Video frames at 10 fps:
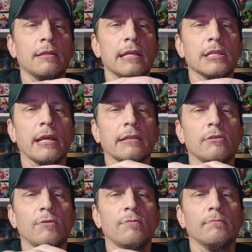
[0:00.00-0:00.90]
they just like
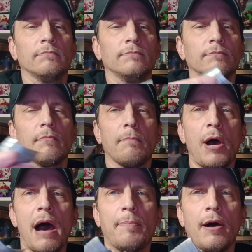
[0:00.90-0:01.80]
to
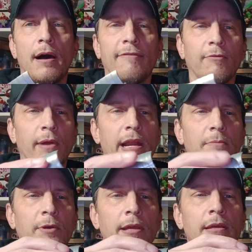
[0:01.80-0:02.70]
pop off
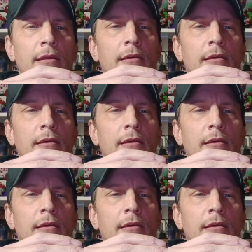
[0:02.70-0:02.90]
randomly.